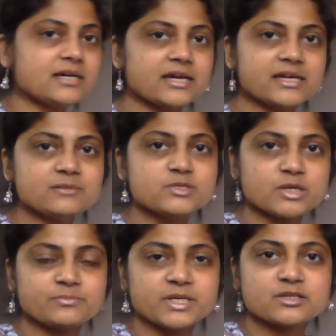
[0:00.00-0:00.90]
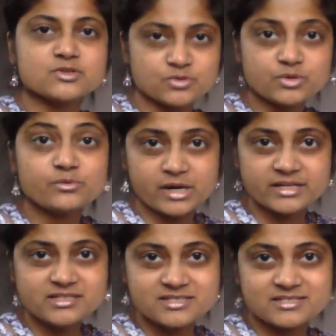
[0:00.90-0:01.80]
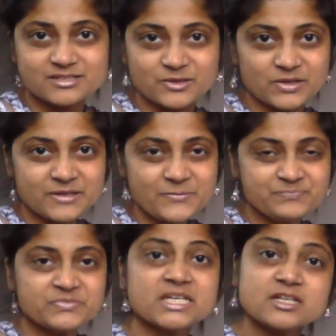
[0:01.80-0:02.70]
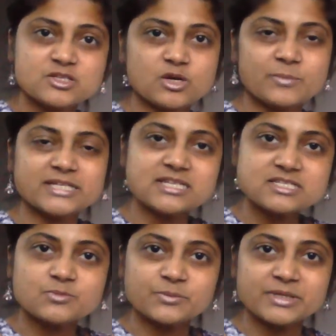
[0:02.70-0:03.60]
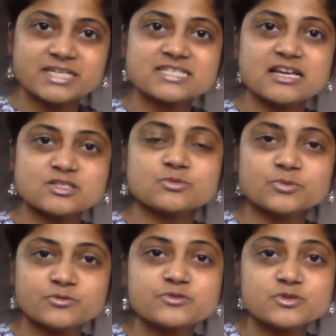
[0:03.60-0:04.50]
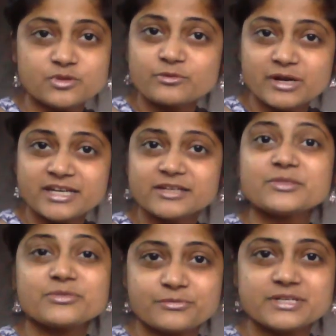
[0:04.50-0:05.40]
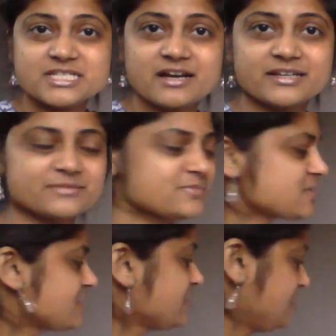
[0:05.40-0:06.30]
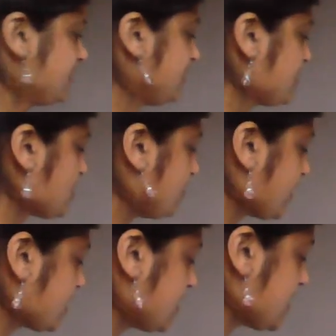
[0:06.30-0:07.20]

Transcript: I am jumping to the right. Okay, so my decimal place has to move to the right 3 times. So we're going to